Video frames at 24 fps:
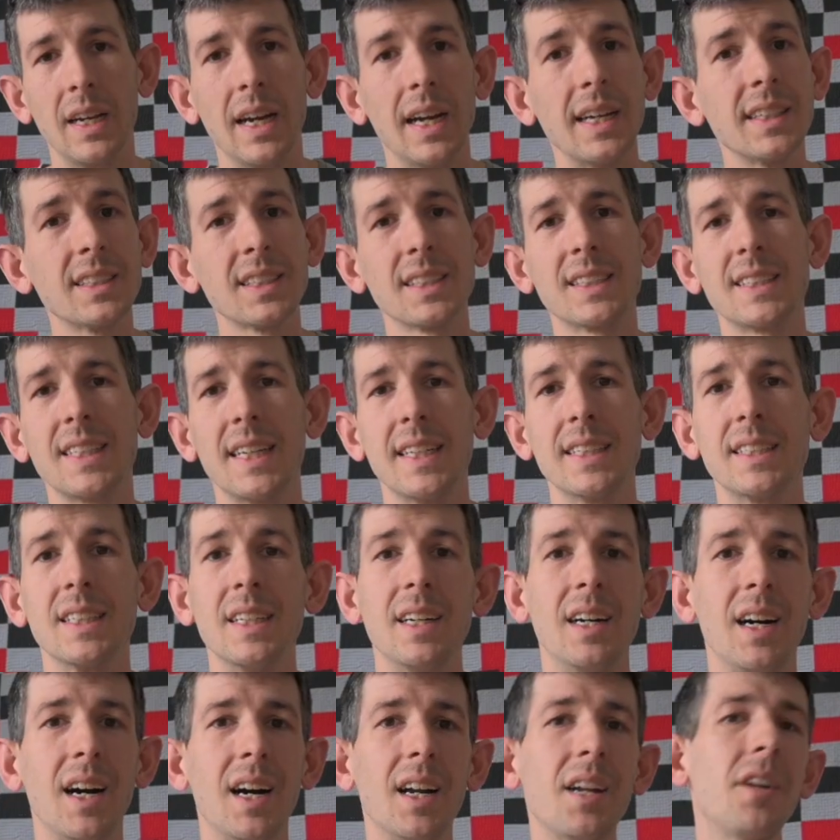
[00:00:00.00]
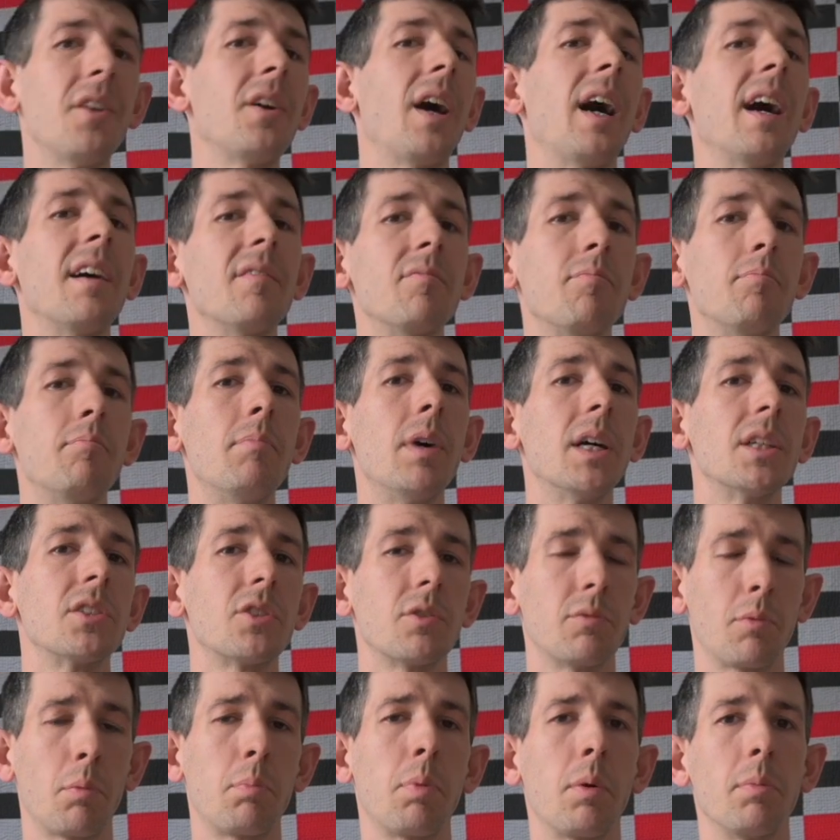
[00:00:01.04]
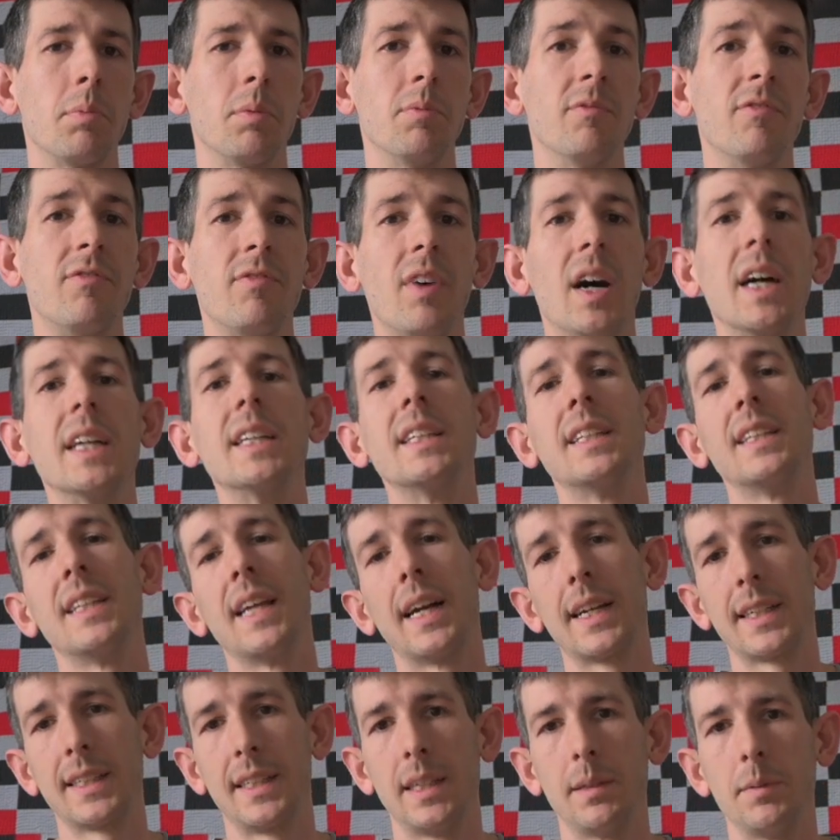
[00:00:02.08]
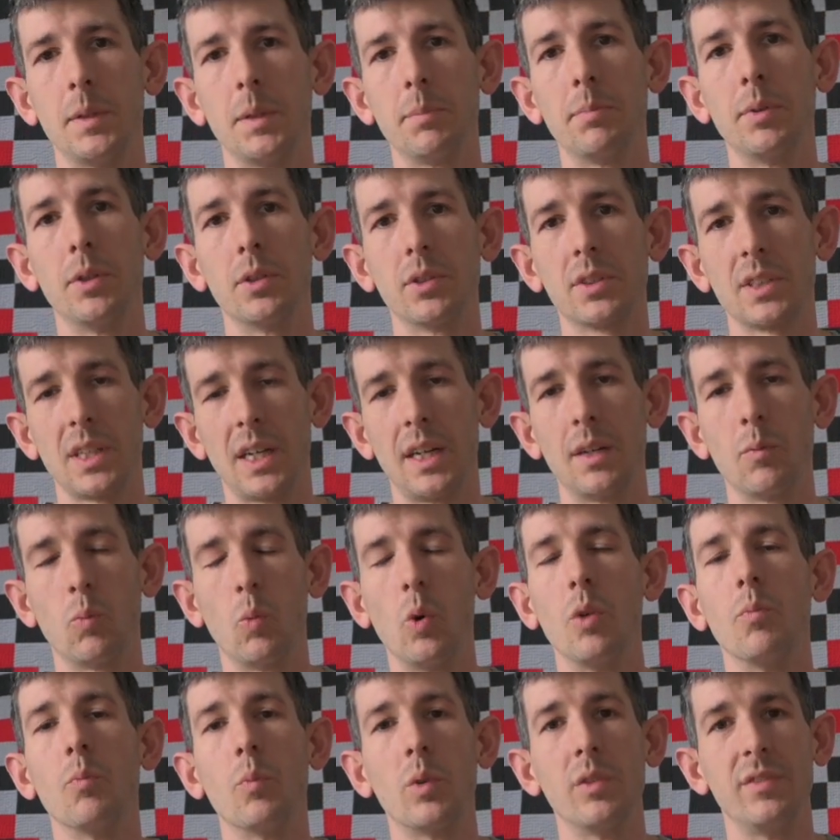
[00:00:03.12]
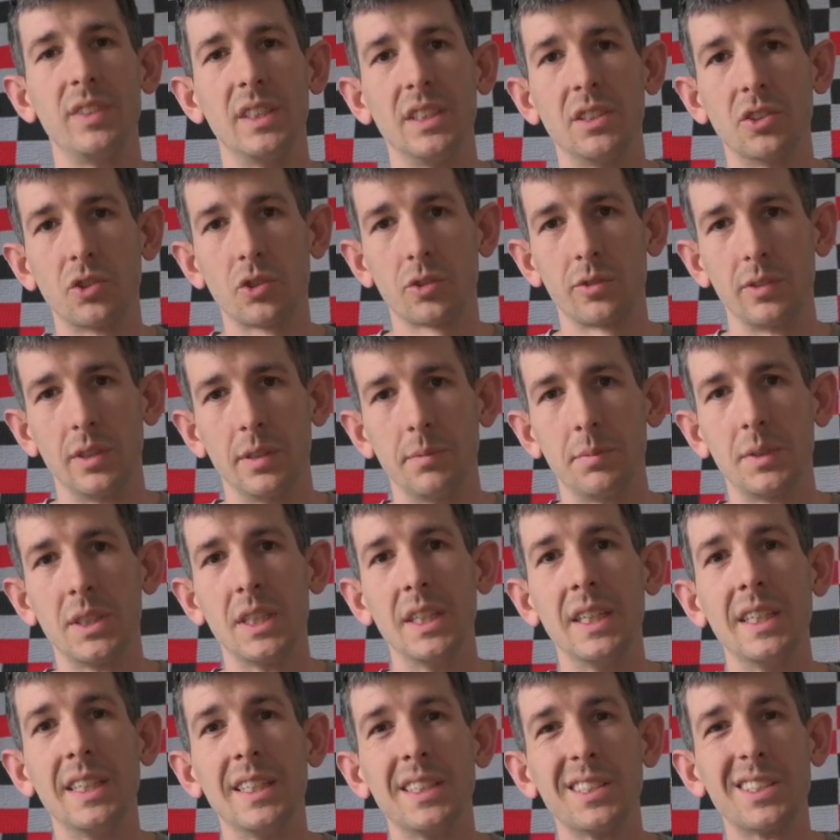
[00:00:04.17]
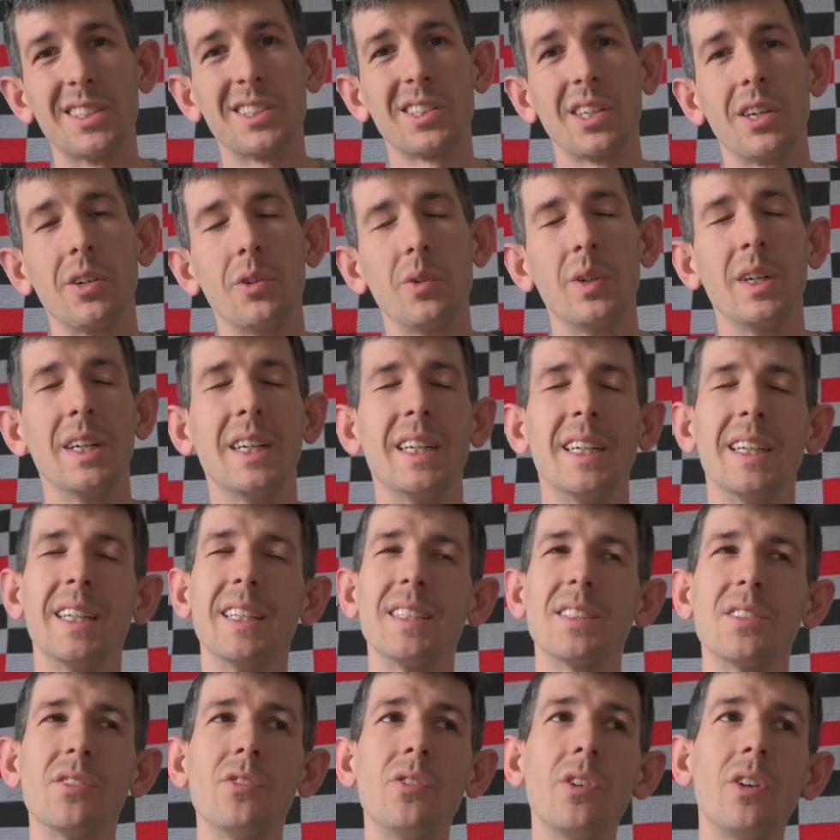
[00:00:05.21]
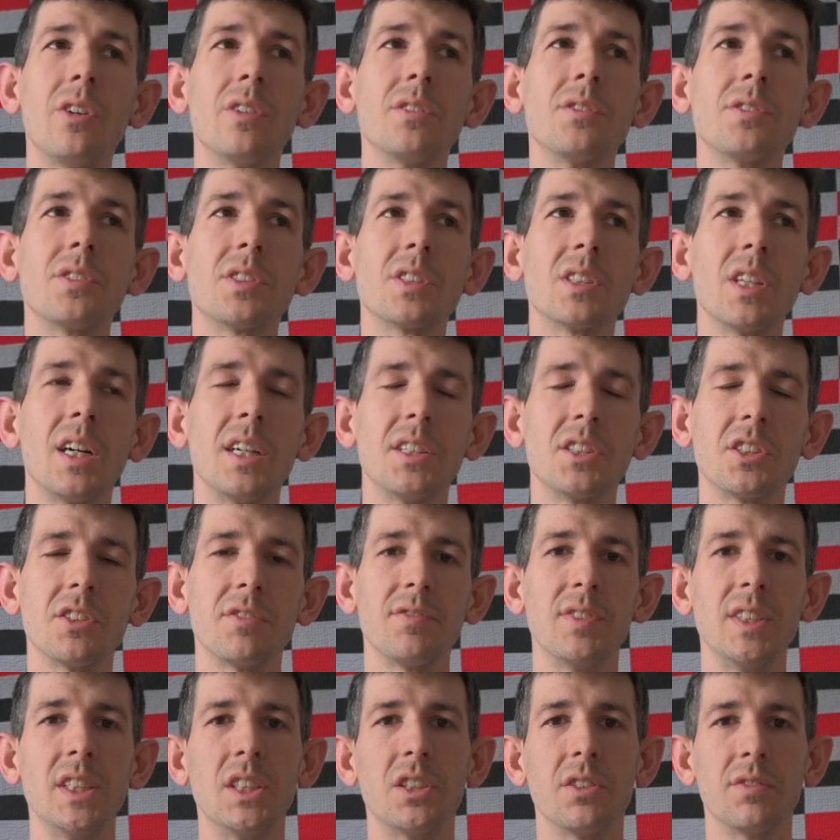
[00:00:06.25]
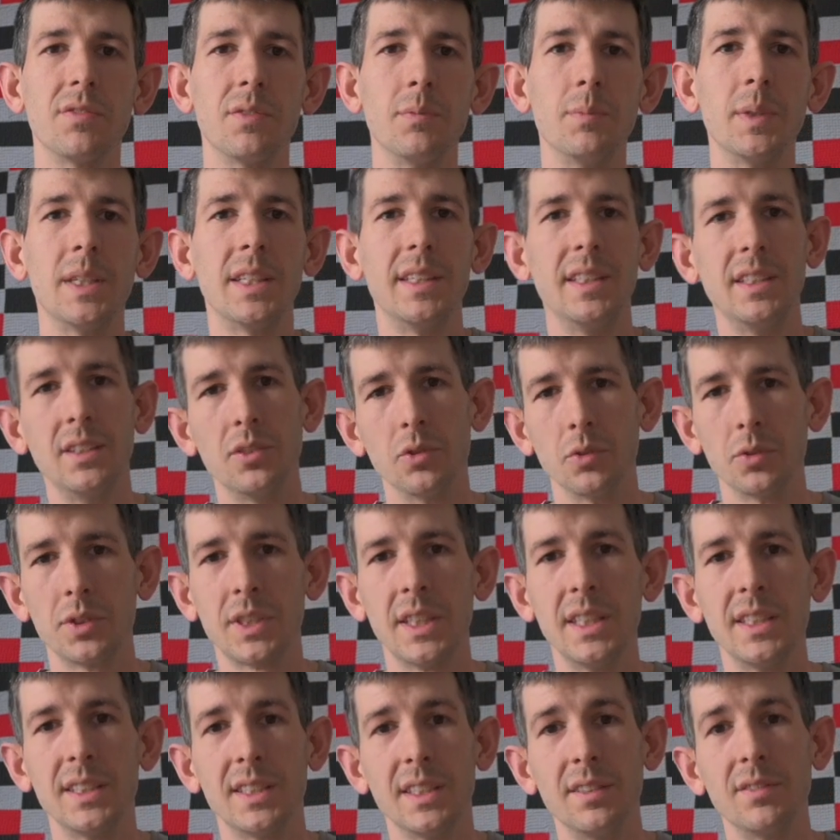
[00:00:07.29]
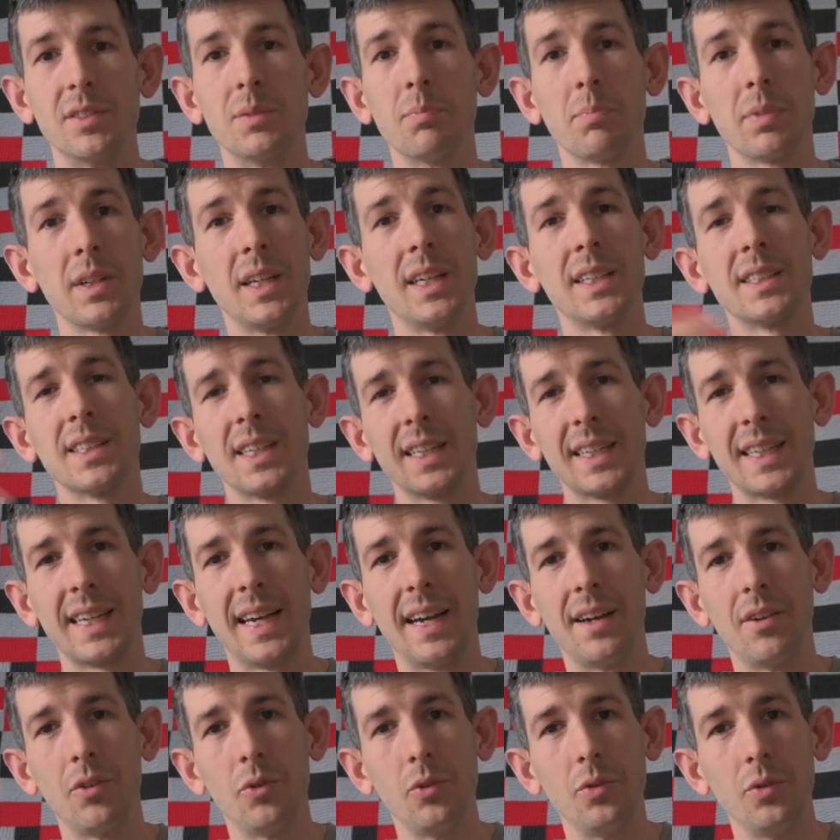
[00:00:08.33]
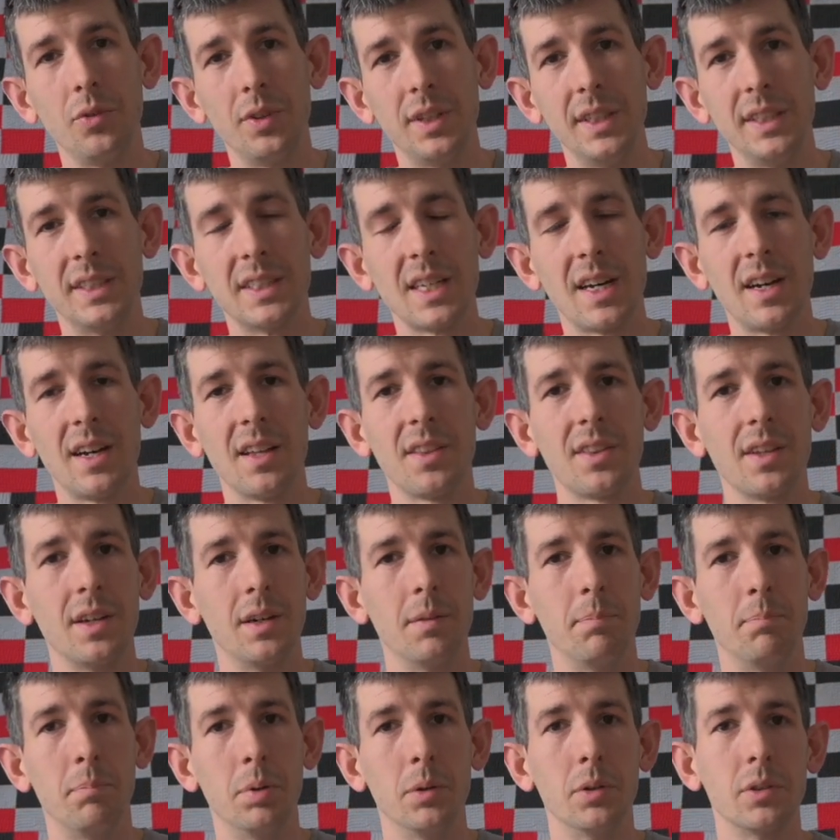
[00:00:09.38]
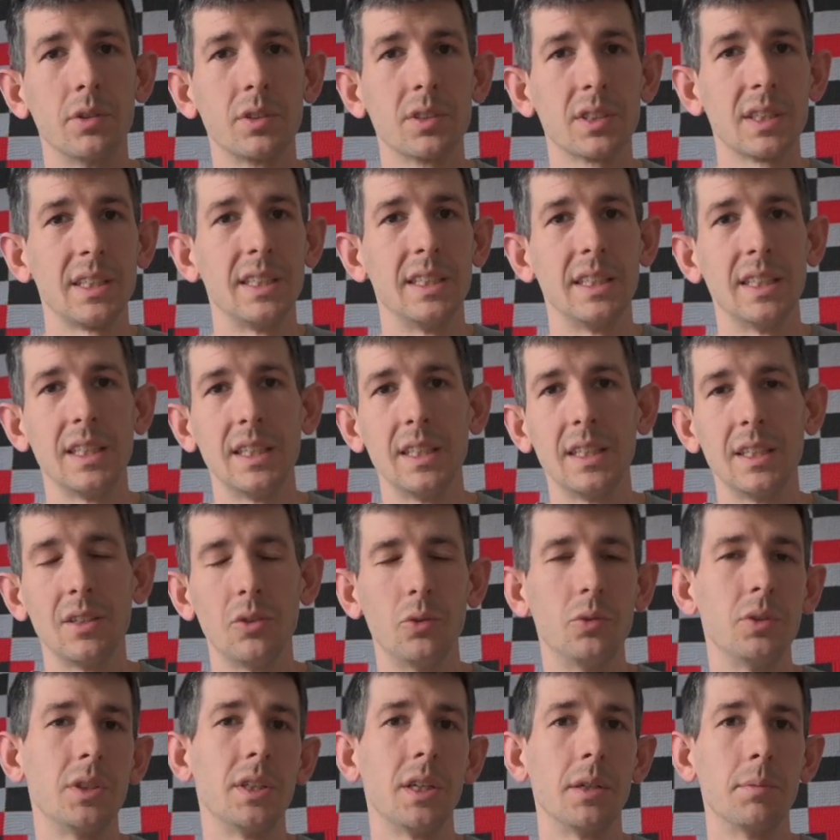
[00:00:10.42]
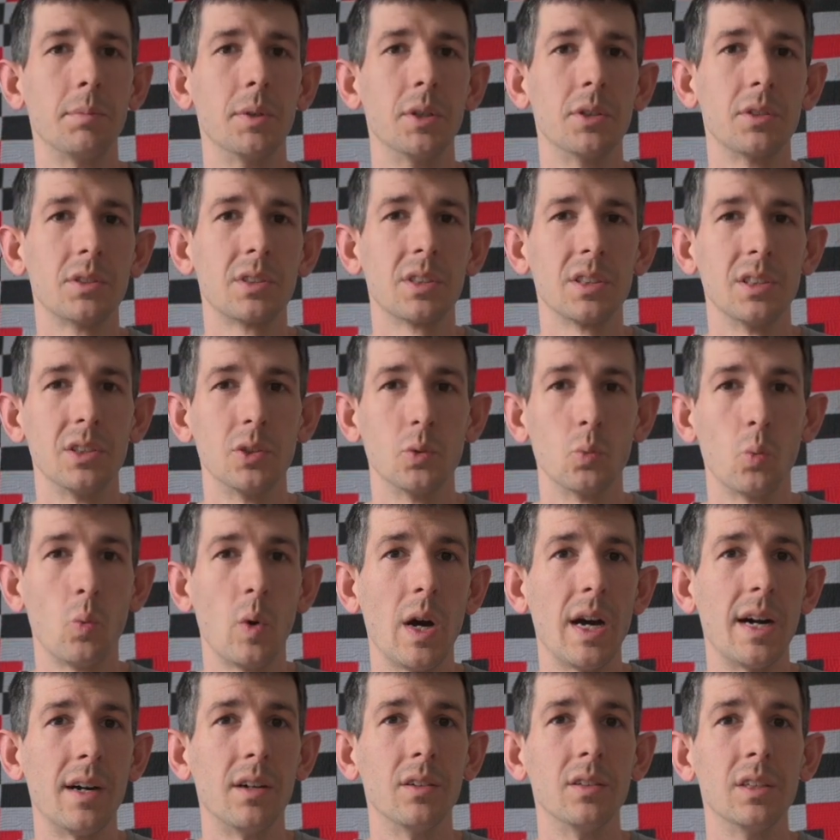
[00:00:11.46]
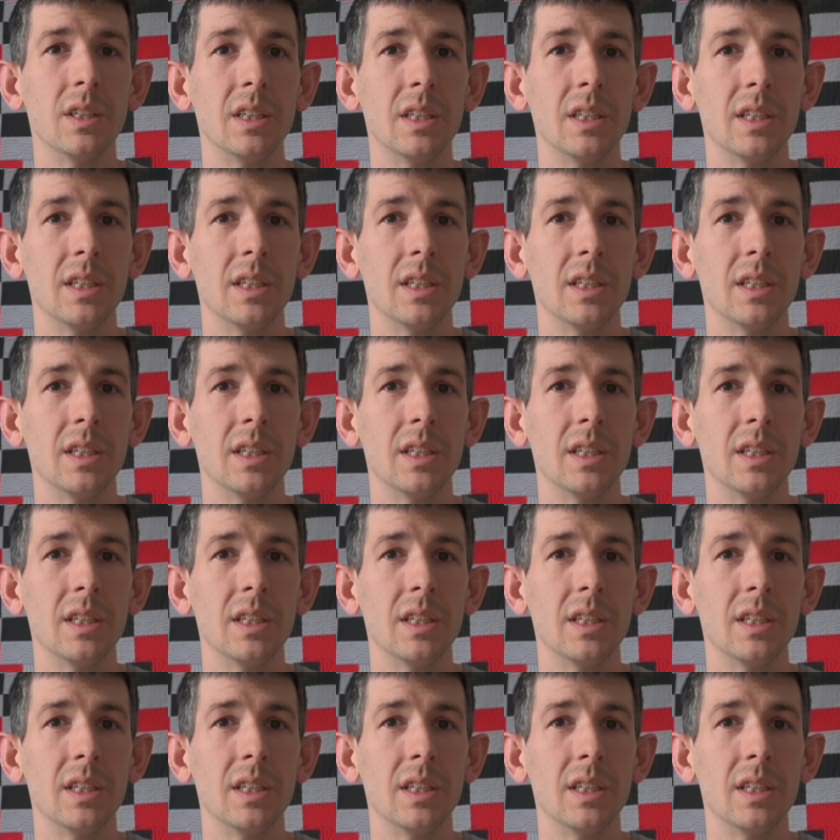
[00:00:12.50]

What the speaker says: As I said, I don't have much of a problem finding the academic books that I want within Scribd, so it's not such a feature for me, these alternatives, plus I get all these other books and audiobooks as well